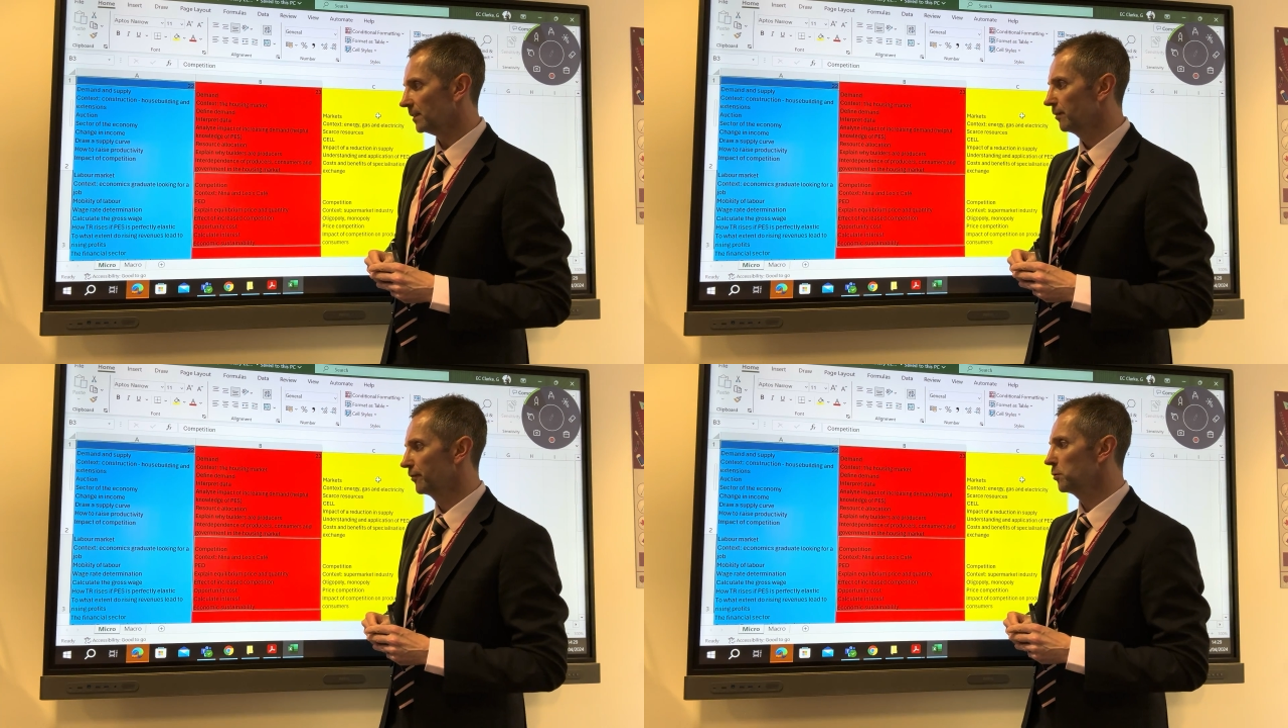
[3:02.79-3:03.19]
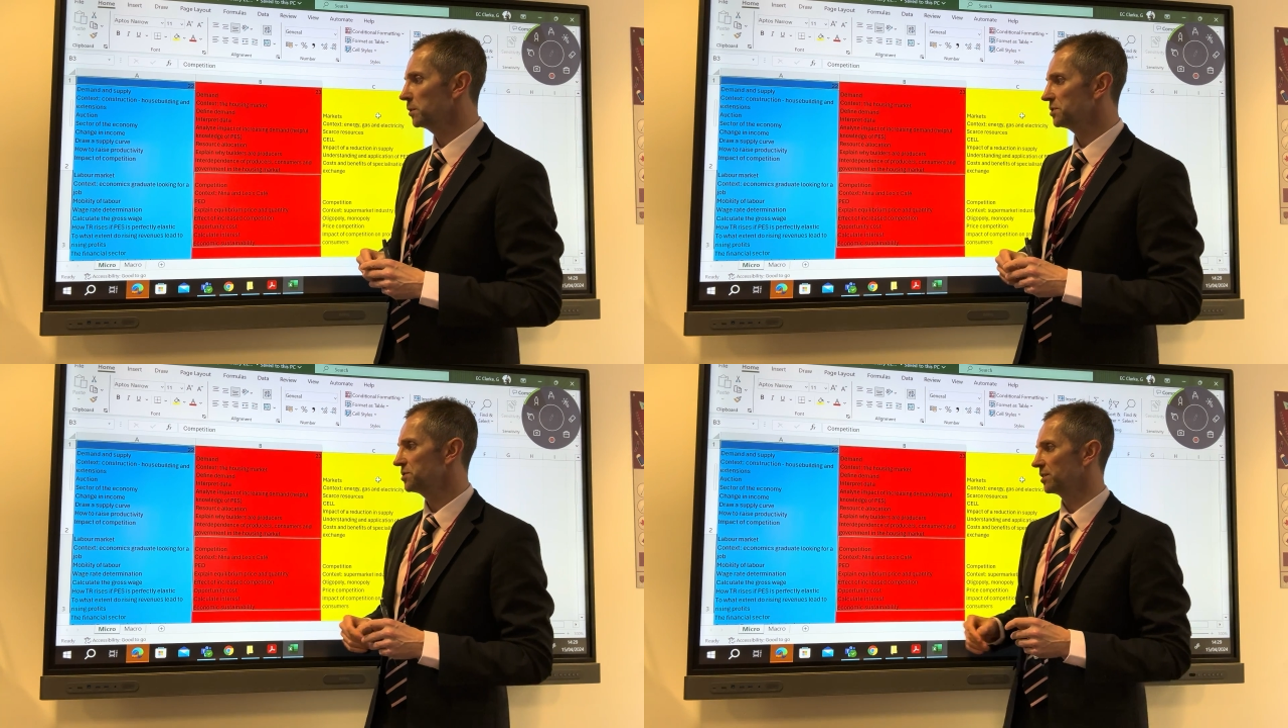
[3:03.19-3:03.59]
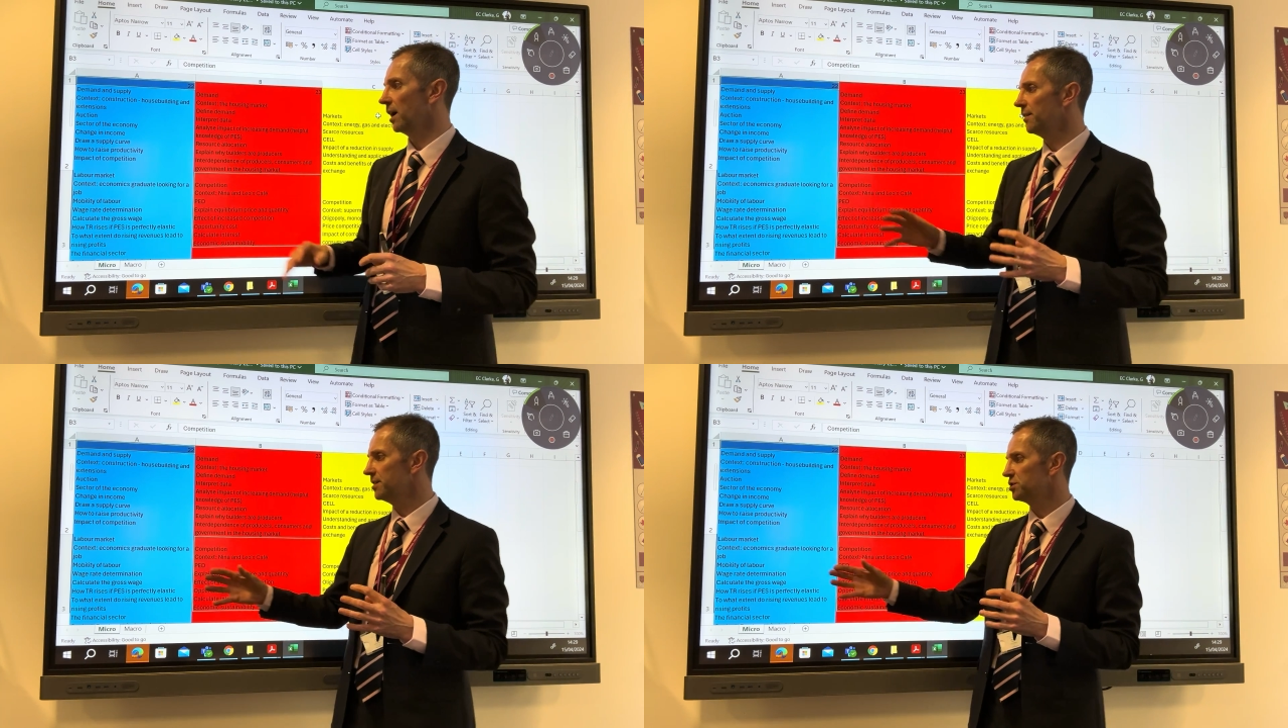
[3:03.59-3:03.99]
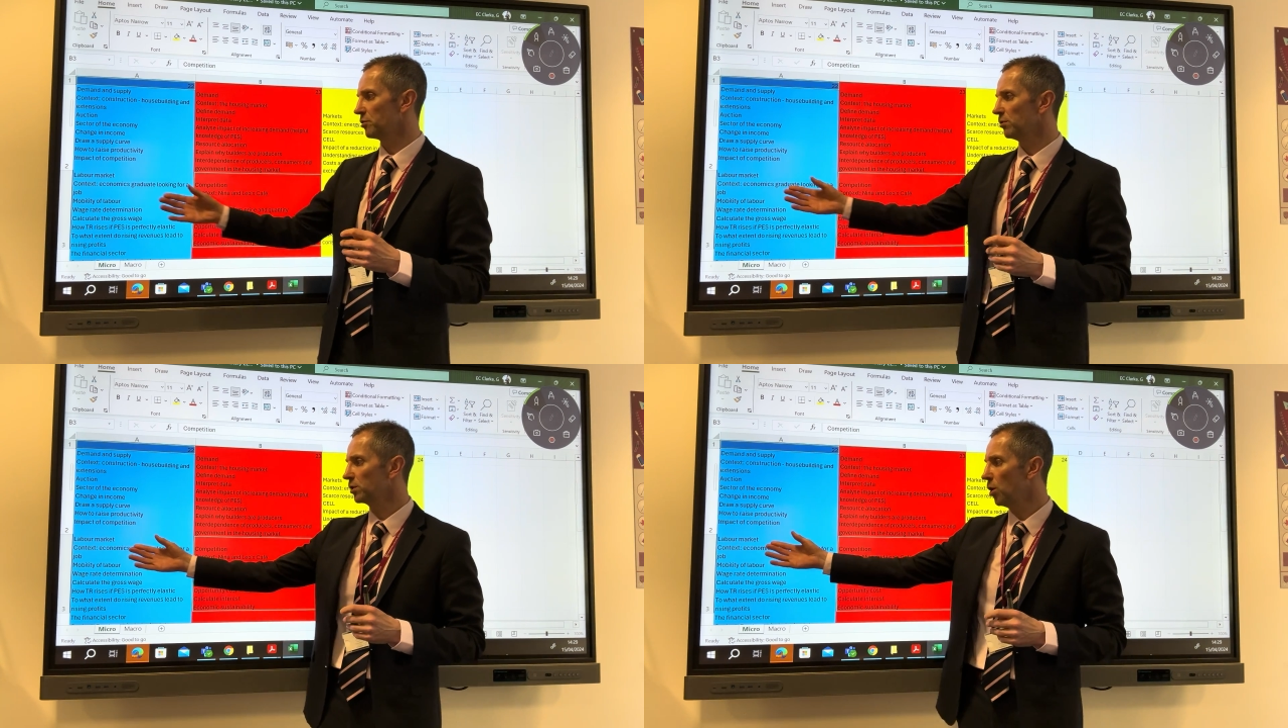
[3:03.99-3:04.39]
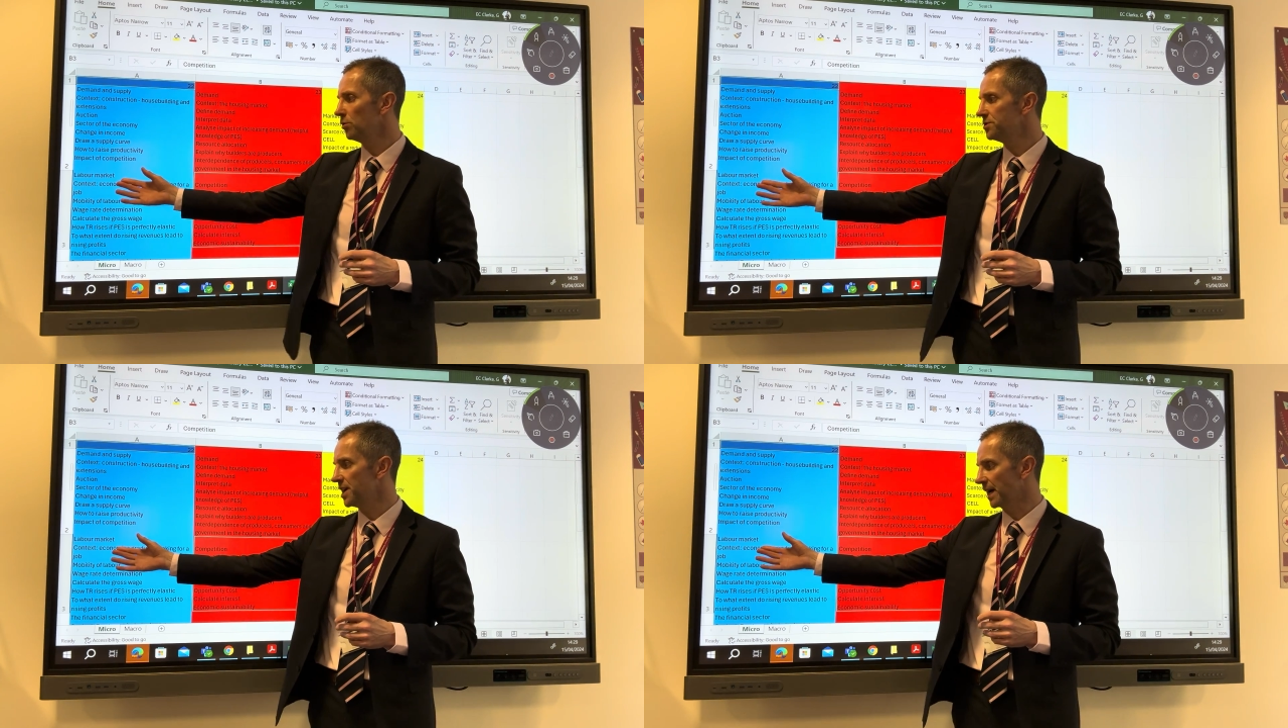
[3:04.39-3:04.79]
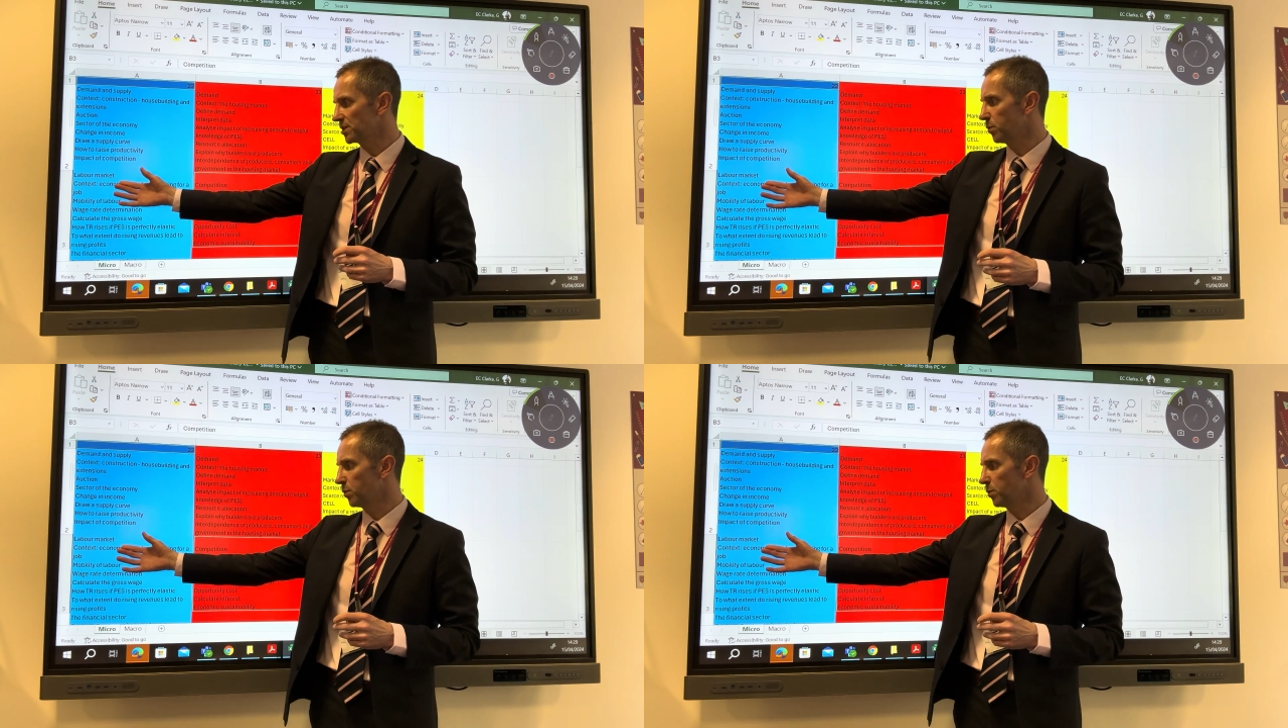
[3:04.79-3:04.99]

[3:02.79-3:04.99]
Focused, uh, the general context